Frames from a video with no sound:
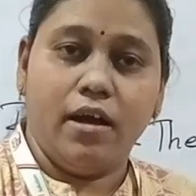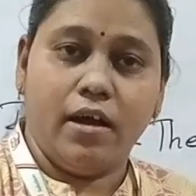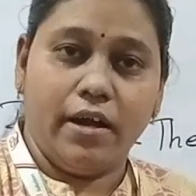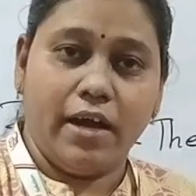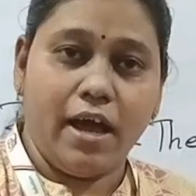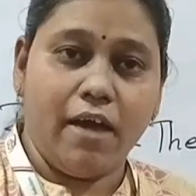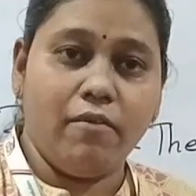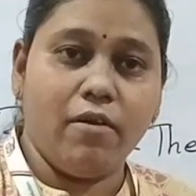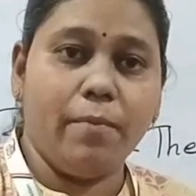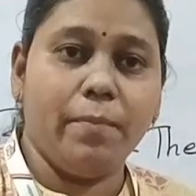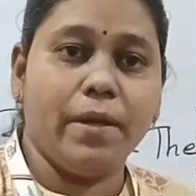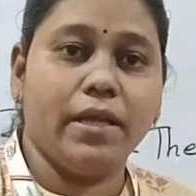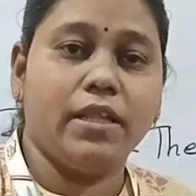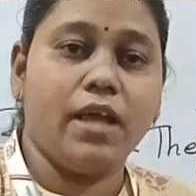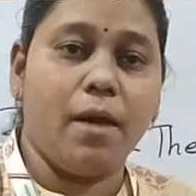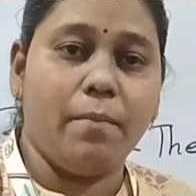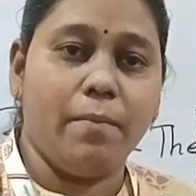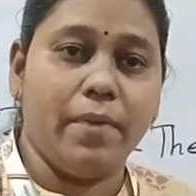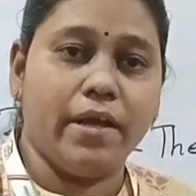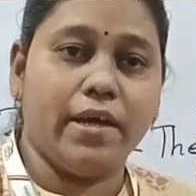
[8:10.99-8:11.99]
developing
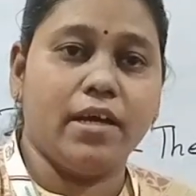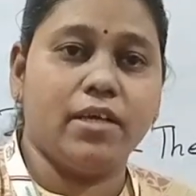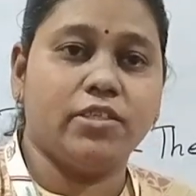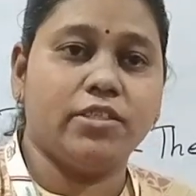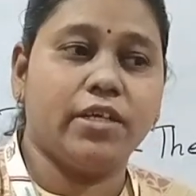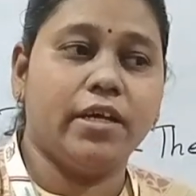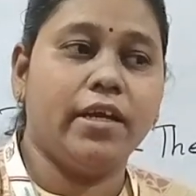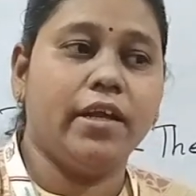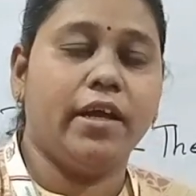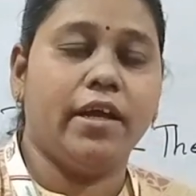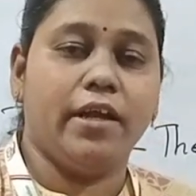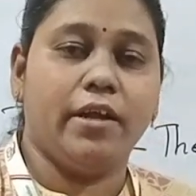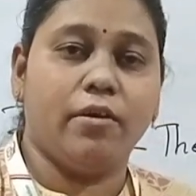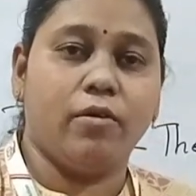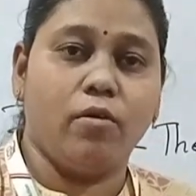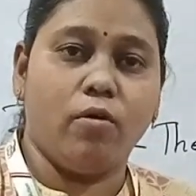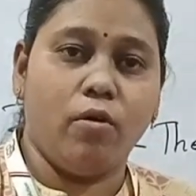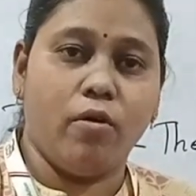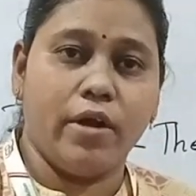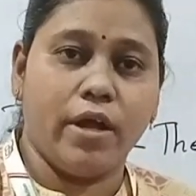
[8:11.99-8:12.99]
the application,
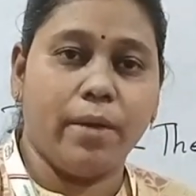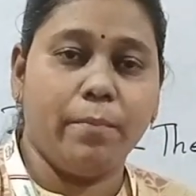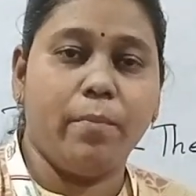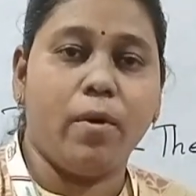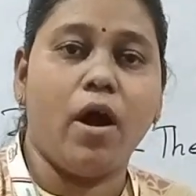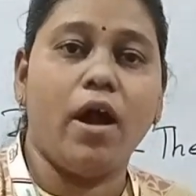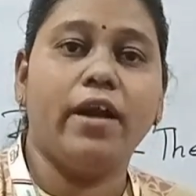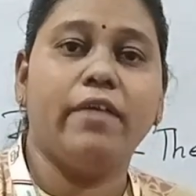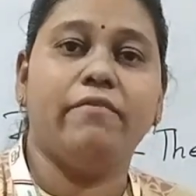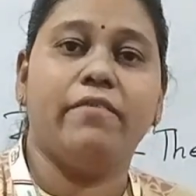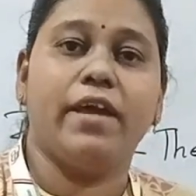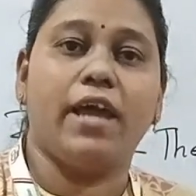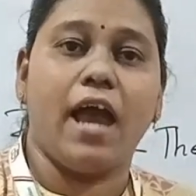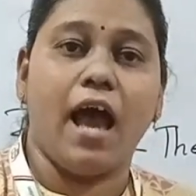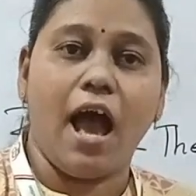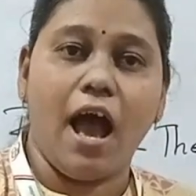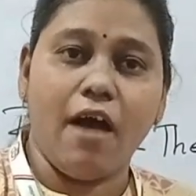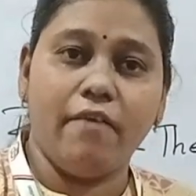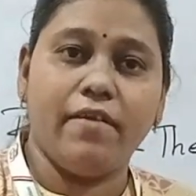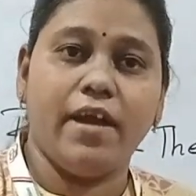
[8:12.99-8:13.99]
in coding part we
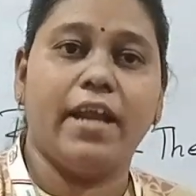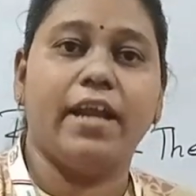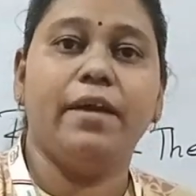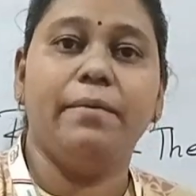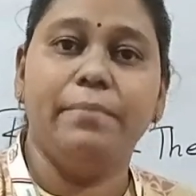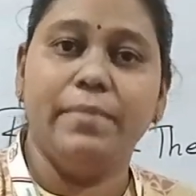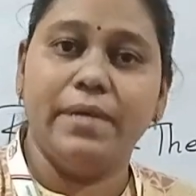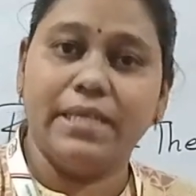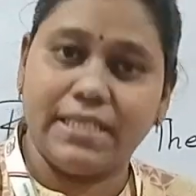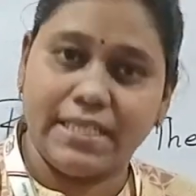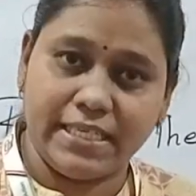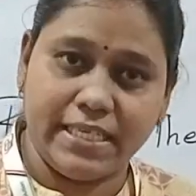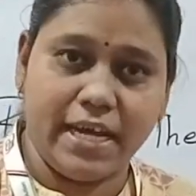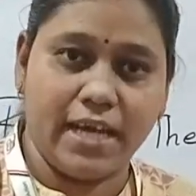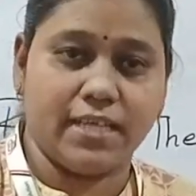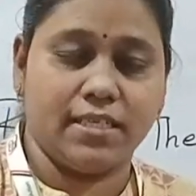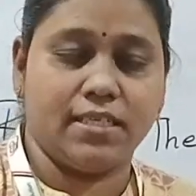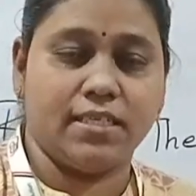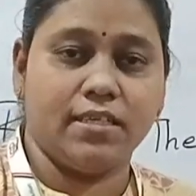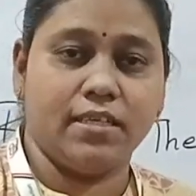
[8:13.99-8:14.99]
have any
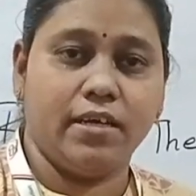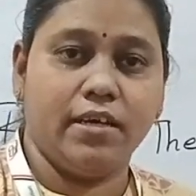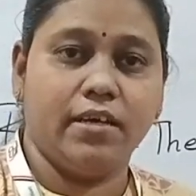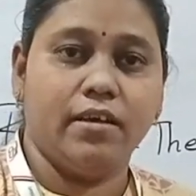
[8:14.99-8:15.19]
mistakes,